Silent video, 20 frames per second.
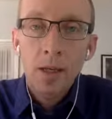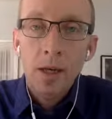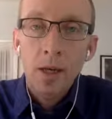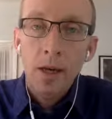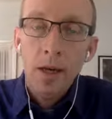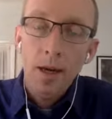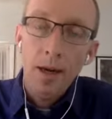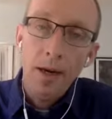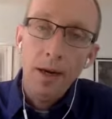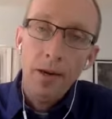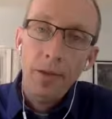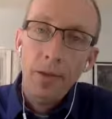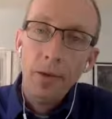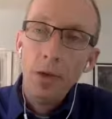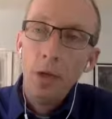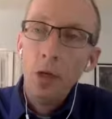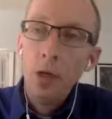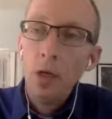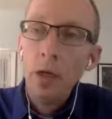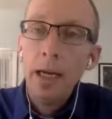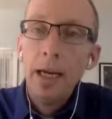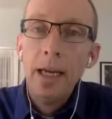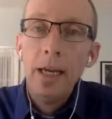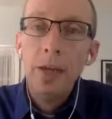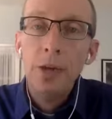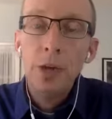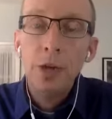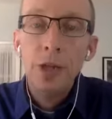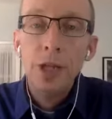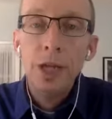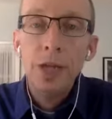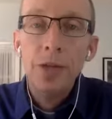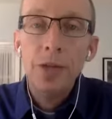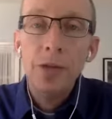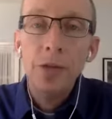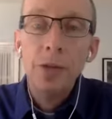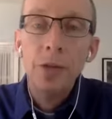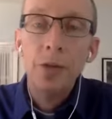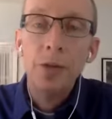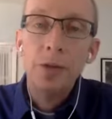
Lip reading: Hi there, and good day to you.